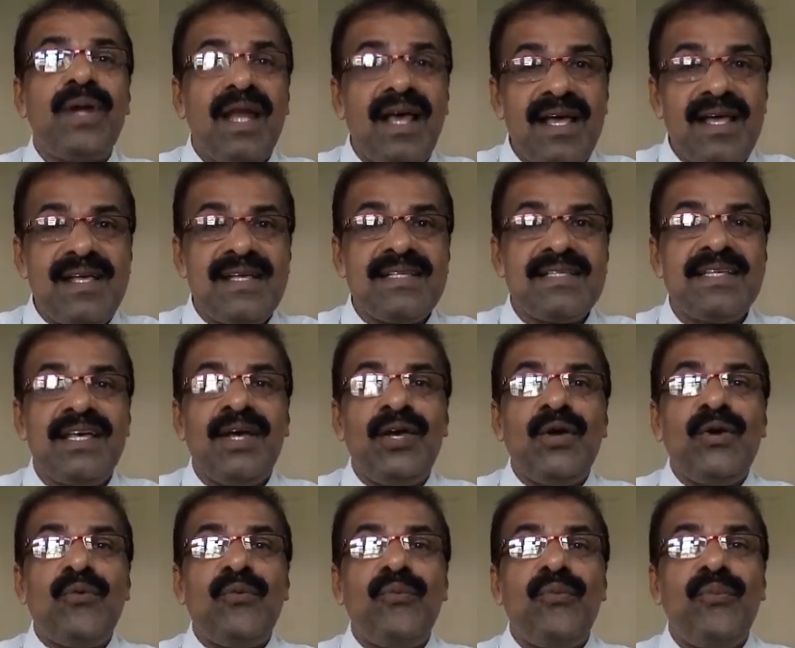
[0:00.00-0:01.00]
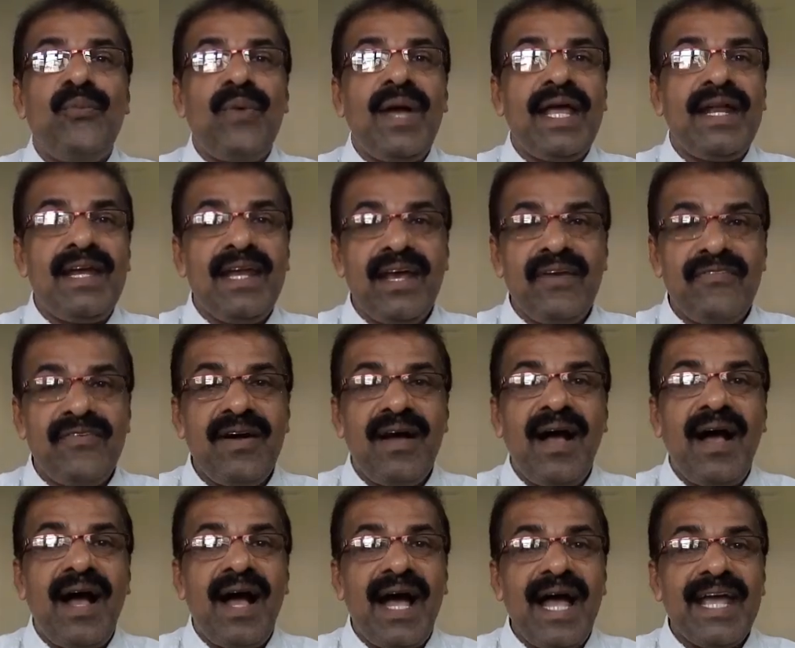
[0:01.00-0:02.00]
Plus,
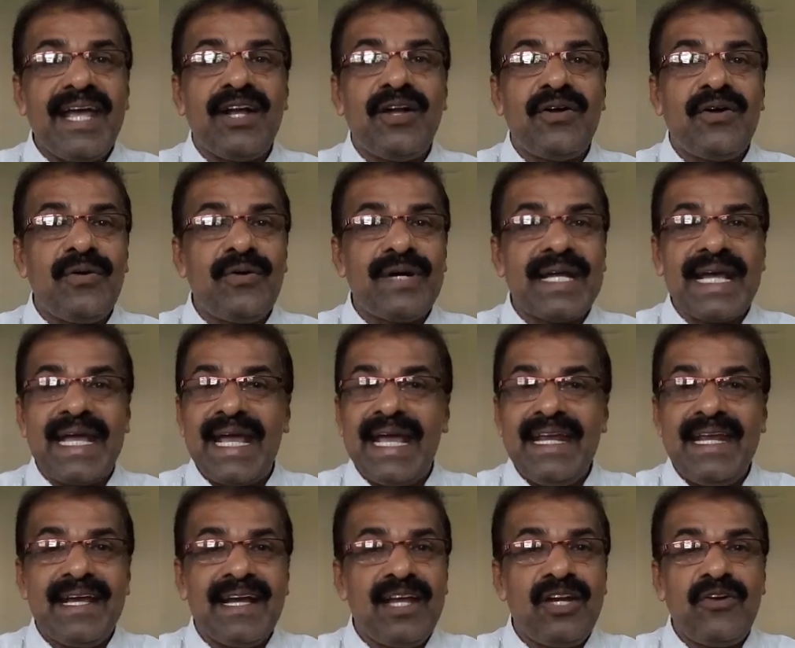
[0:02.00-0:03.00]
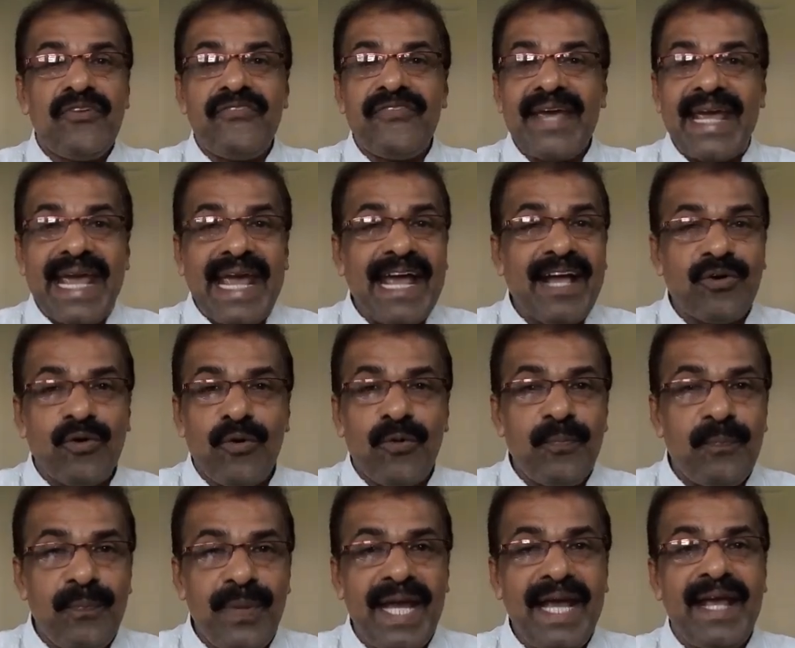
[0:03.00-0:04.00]
whenever I got any kind of ache
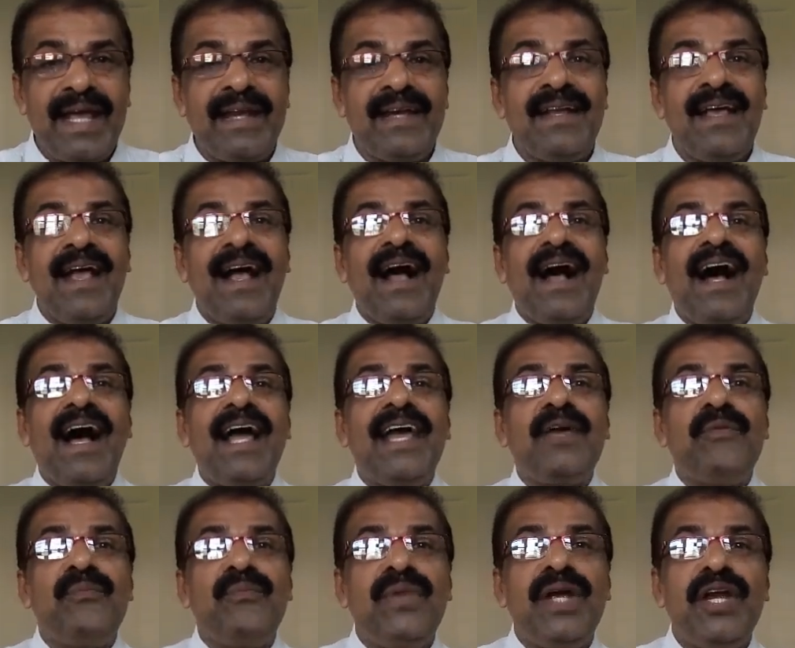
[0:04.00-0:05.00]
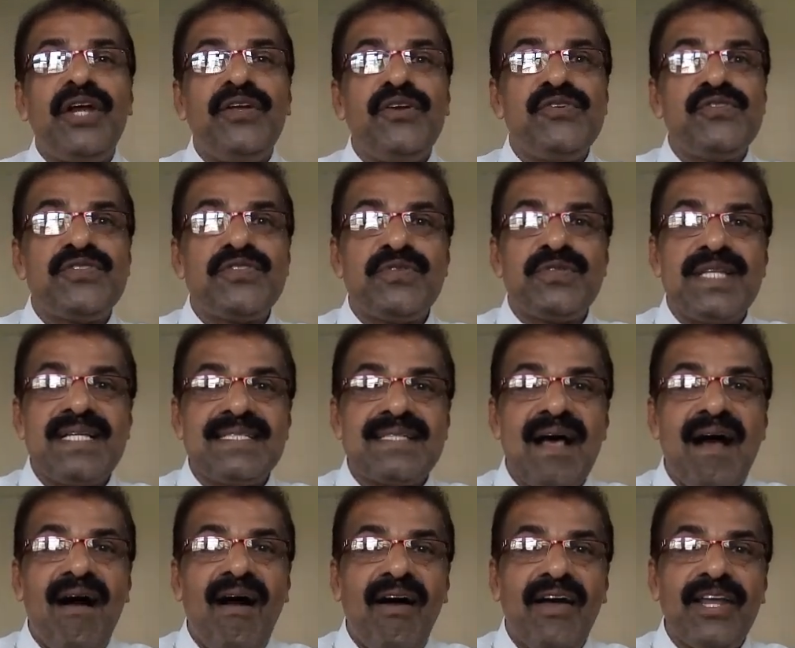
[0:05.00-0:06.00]
or pain, I made use of
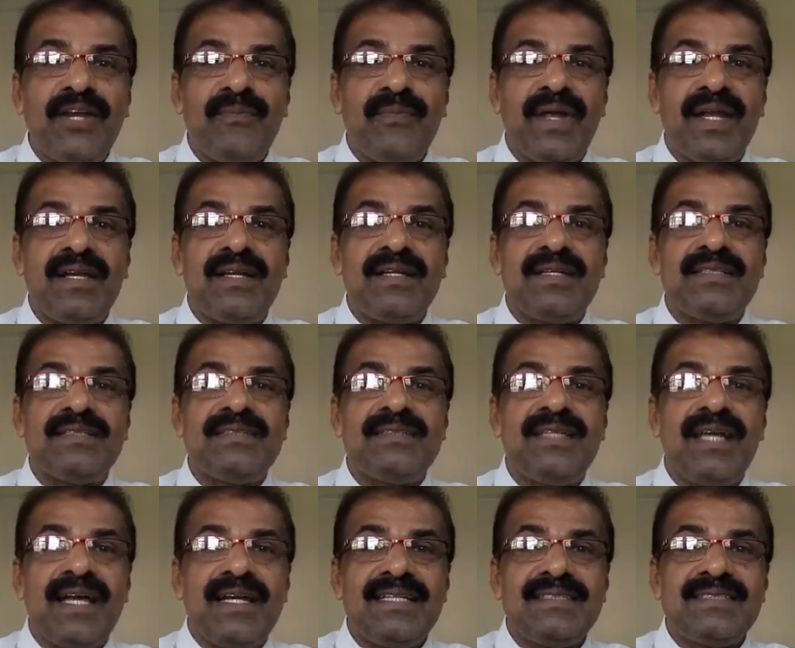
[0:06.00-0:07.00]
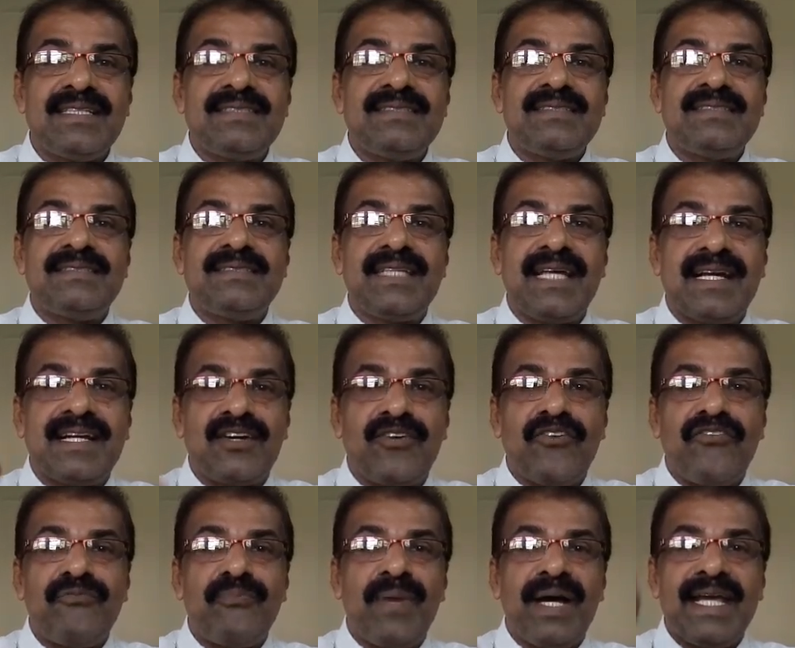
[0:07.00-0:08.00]
this ointment. That is a secret
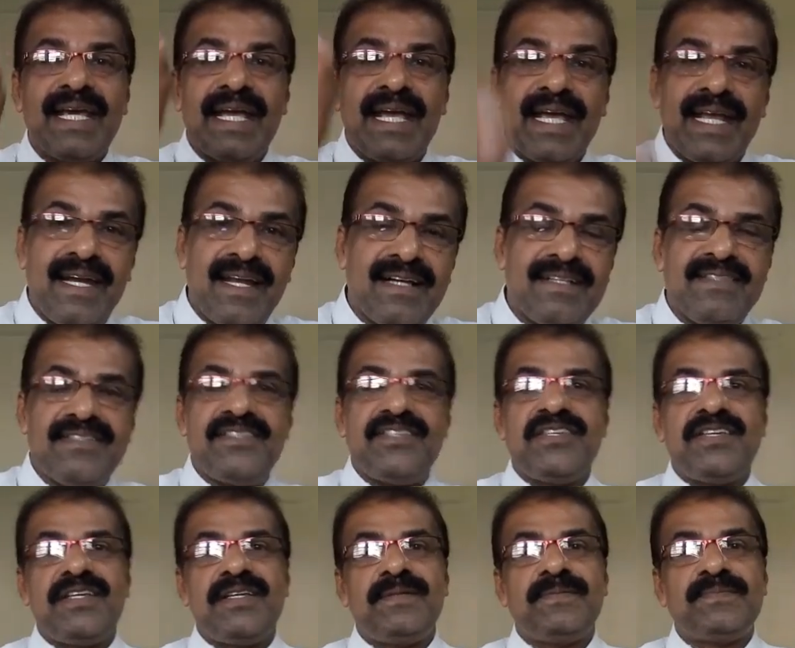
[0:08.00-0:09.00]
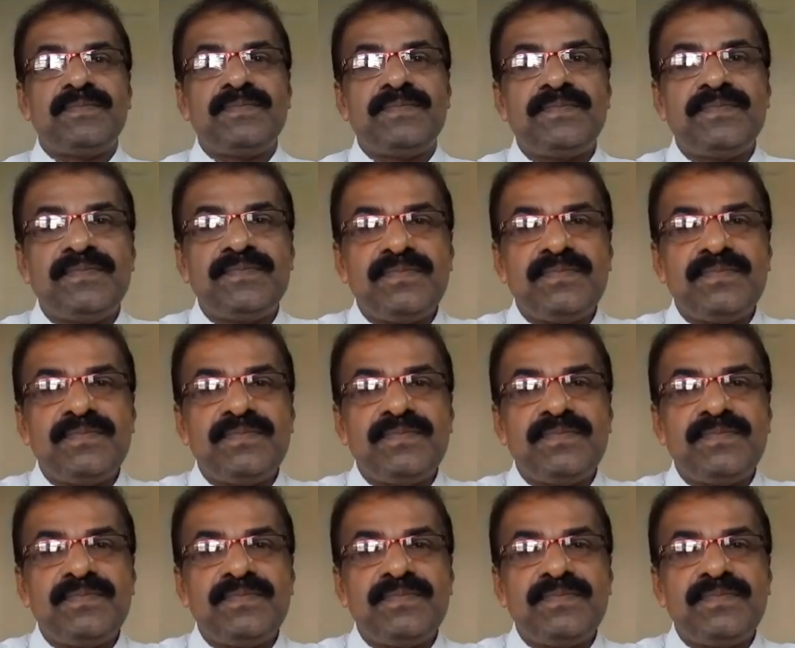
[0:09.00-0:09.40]
of my energy.